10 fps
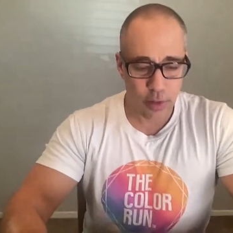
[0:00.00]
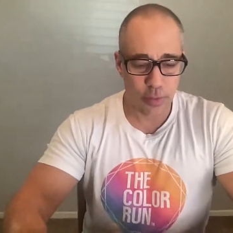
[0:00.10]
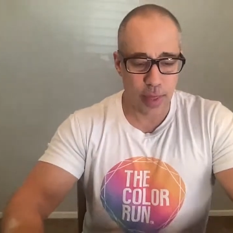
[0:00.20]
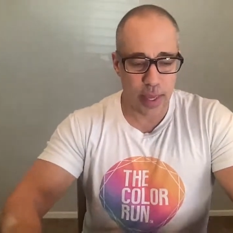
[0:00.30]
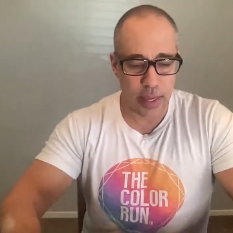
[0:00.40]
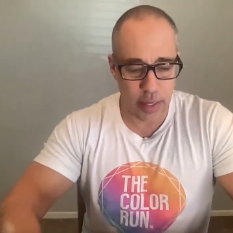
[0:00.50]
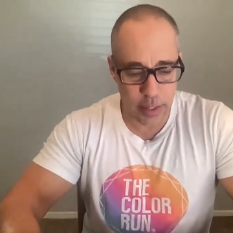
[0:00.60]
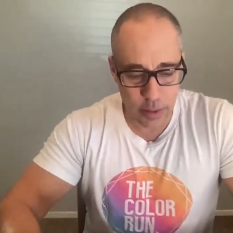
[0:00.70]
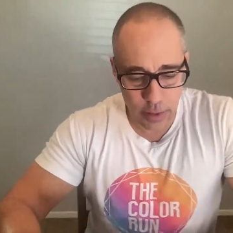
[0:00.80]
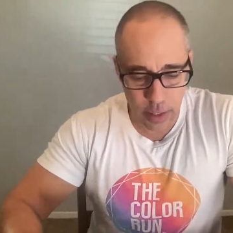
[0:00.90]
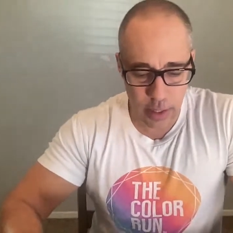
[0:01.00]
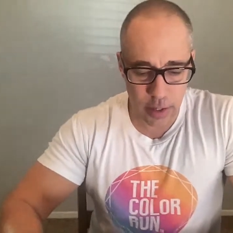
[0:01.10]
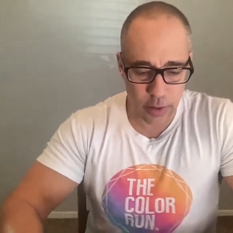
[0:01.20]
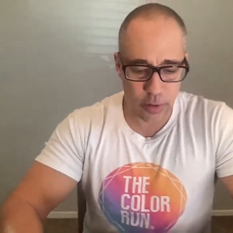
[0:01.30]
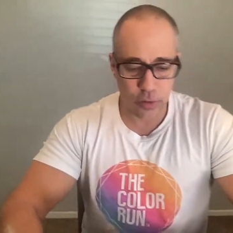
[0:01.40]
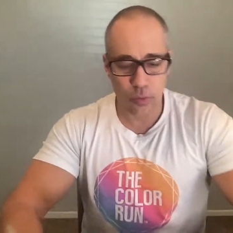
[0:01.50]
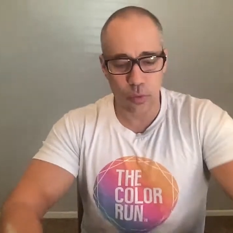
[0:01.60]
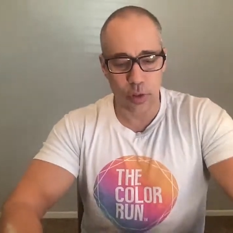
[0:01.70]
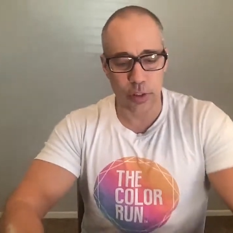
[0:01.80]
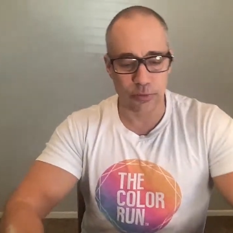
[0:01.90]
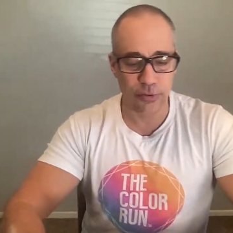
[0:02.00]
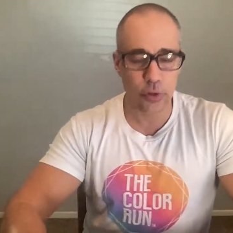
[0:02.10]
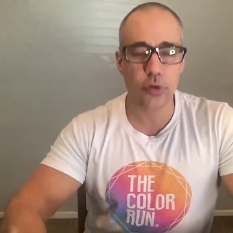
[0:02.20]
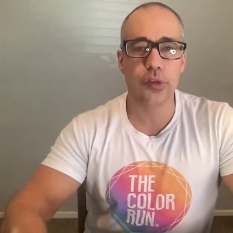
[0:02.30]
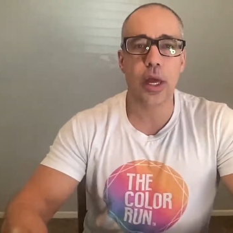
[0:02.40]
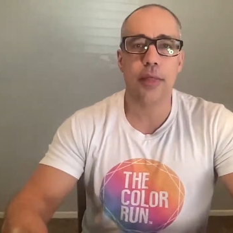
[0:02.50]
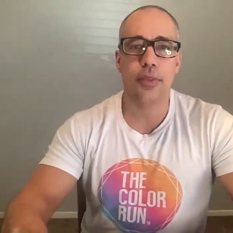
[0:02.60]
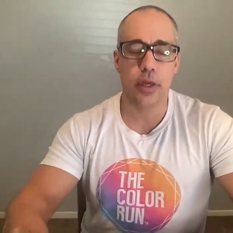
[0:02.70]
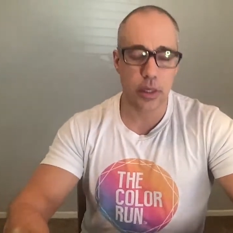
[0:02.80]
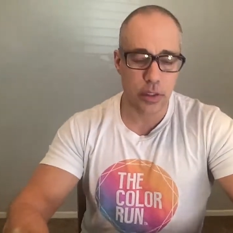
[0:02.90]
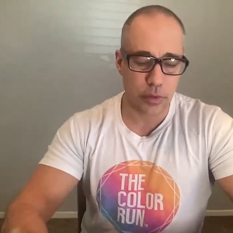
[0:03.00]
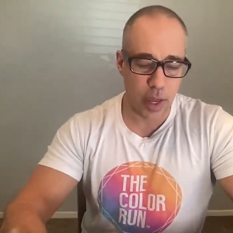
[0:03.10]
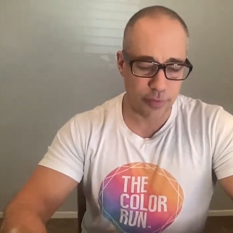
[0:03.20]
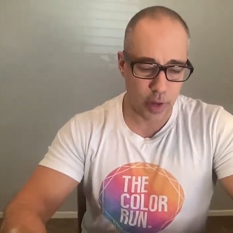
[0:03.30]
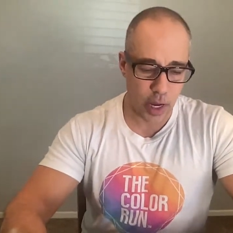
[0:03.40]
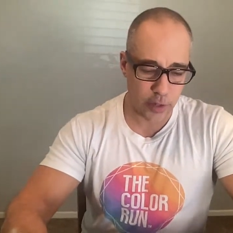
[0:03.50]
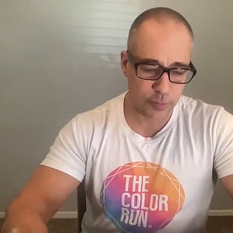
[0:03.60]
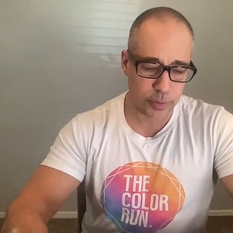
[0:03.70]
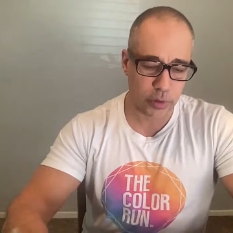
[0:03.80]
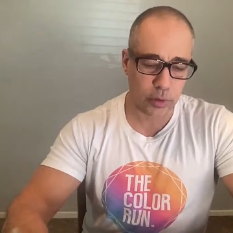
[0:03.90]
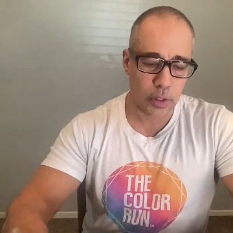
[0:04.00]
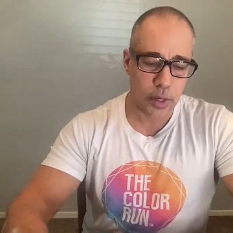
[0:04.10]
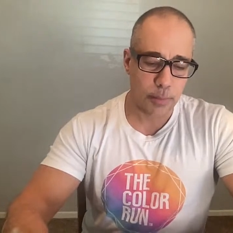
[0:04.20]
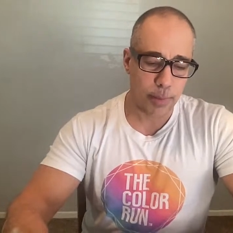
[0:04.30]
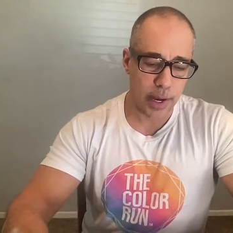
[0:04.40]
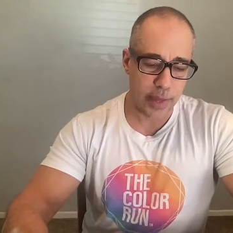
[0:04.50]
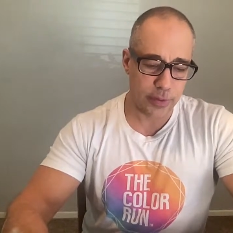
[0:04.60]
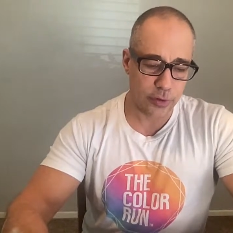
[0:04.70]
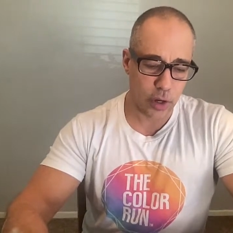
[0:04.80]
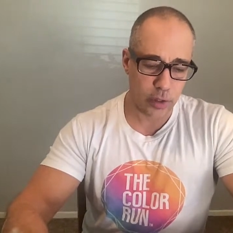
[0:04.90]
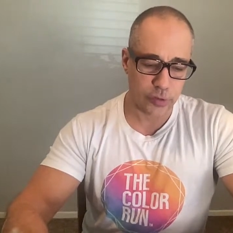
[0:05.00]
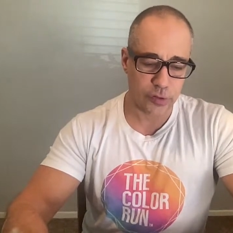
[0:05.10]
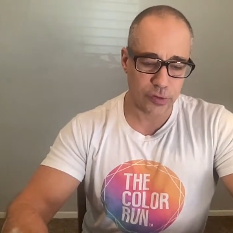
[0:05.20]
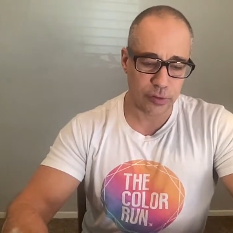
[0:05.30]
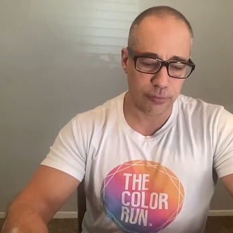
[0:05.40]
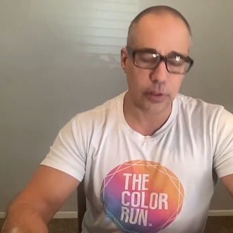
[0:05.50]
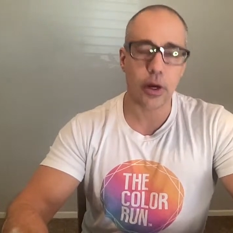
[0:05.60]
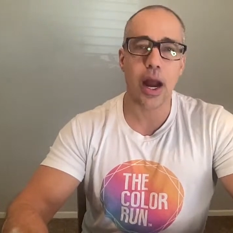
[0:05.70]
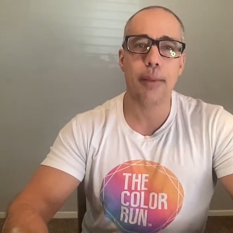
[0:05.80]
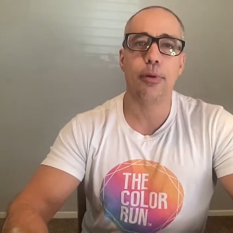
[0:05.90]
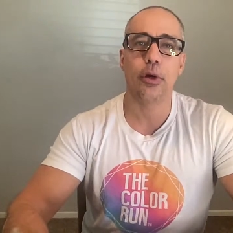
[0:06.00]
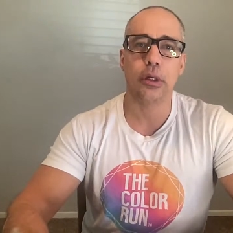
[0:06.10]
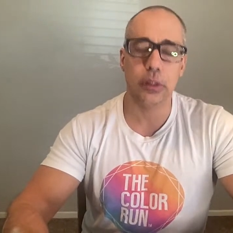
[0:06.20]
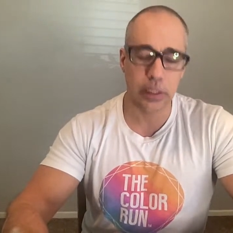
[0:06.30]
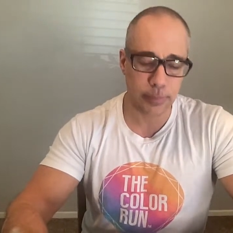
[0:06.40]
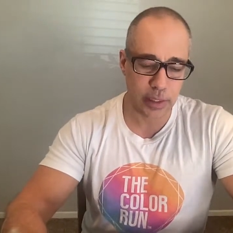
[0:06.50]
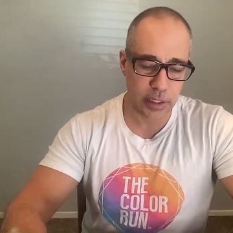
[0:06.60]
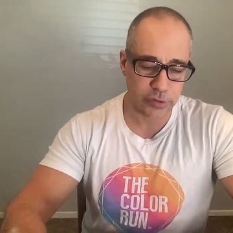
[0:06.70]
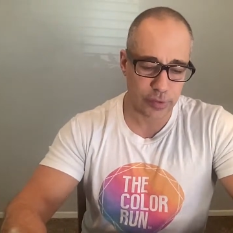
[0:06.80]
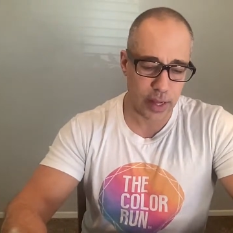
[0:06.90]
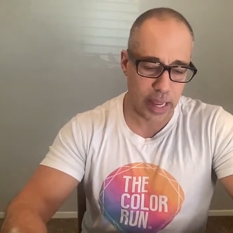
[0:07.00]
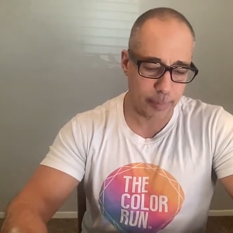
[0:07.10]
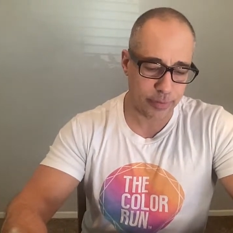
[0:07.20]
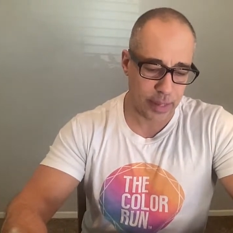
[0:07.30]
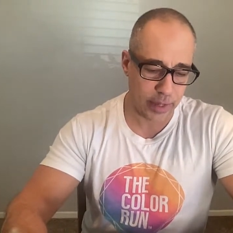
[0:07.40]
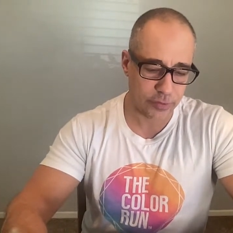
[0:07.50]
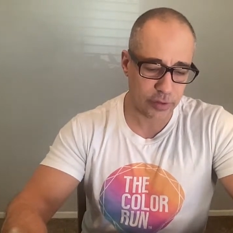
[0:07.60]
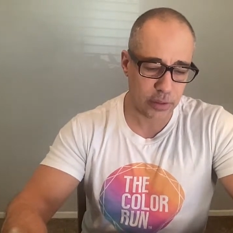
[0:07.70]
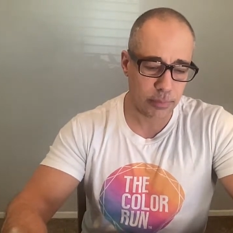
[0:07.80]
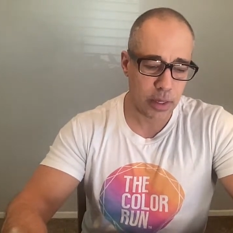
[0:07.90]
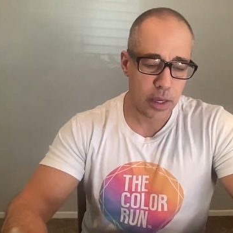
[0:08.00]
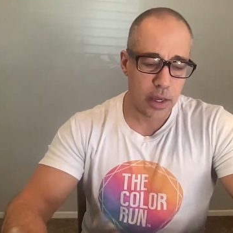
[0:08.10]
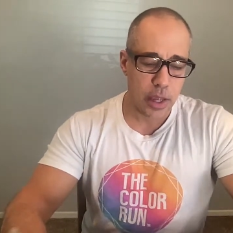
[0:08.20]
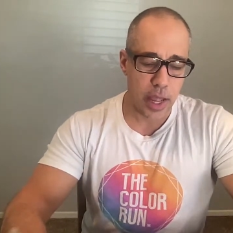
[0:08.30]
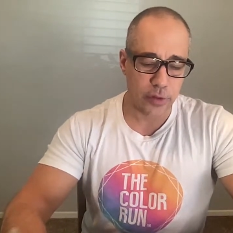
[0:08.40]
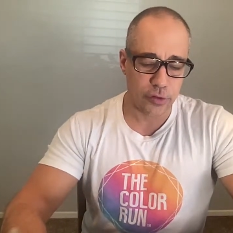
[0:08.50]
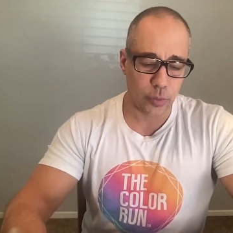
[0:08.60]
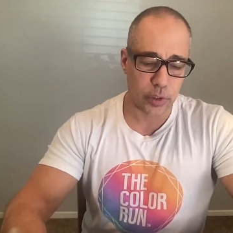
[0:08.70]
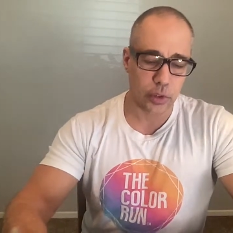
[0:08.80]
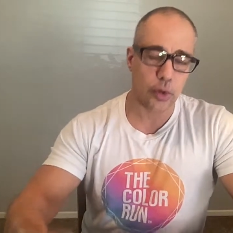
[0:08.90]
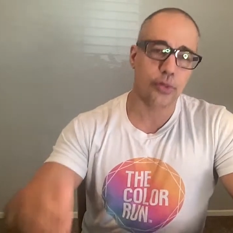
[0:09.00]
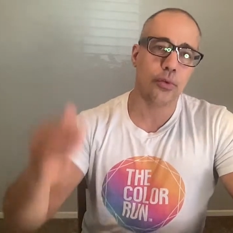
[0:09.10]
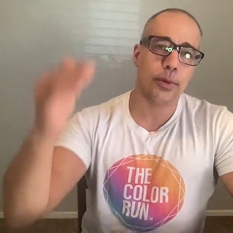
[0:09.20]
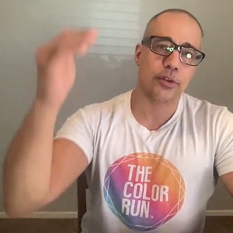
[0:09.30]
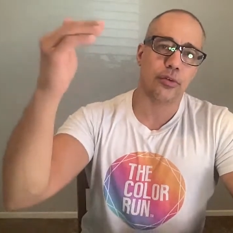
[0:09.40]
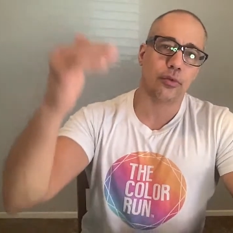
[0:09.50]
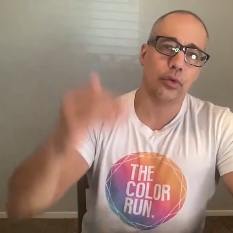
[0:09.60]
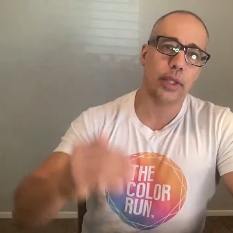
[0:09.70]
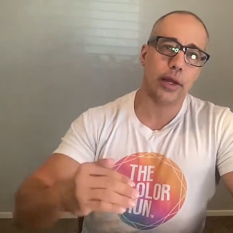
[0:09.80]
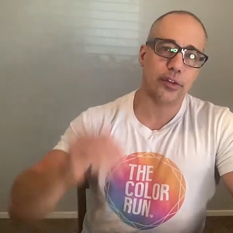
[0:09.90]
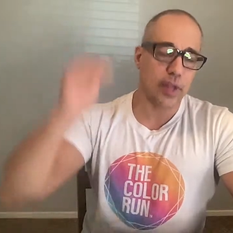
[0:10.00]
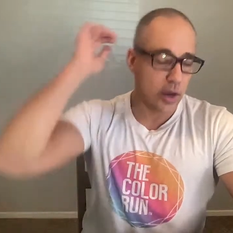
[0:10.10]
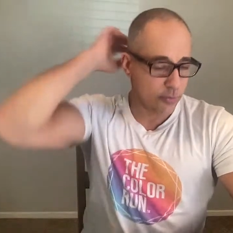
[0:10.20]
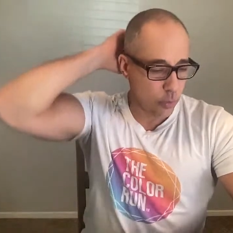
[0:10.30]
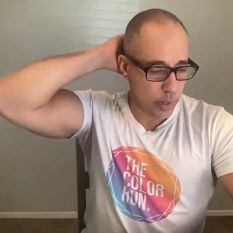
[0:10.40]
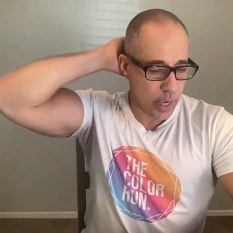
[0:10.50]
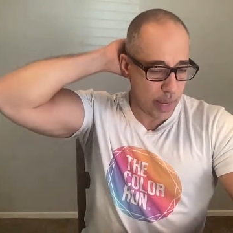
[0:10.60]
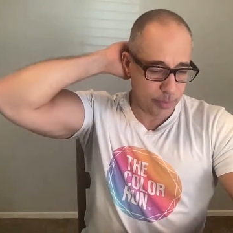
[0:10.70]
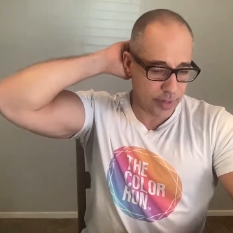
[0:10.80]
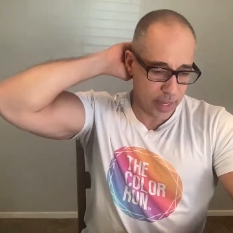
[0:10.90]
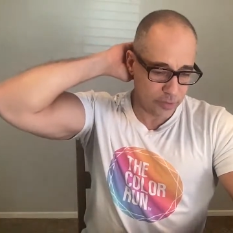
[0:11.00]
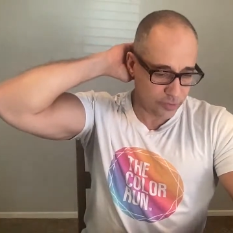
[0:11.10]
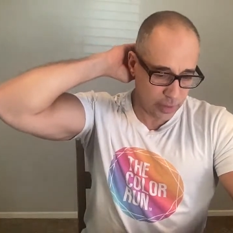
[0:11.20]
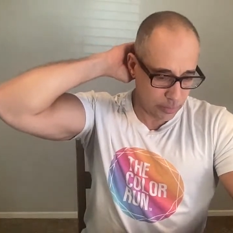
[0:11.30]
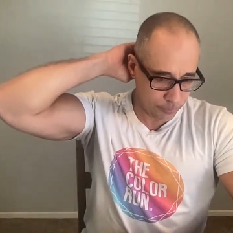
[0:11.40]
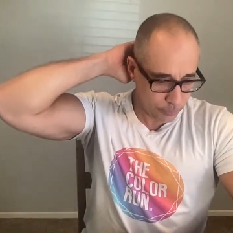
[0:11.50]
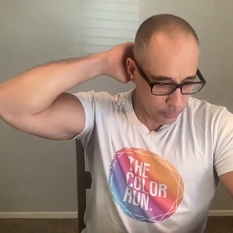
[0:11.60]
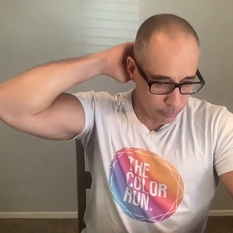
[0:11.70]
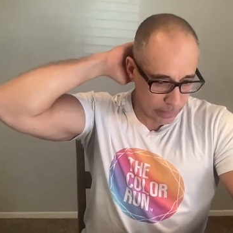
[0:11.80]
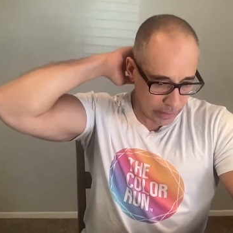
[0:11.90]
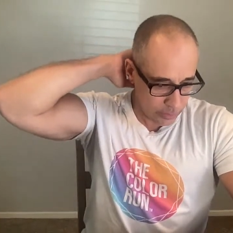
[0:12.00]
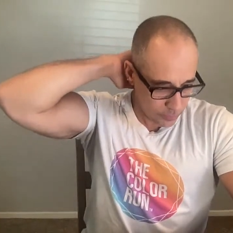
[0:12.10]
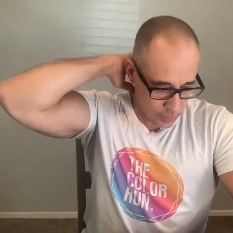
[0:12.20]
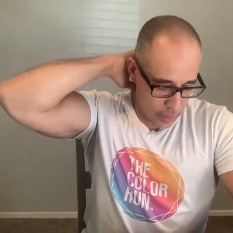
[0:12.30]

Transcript: they were confused at the hospital by the dog's severe hyperkalemia, so the high potassium. And so we're going to go through a bunch of rule outs now for what high potassium means.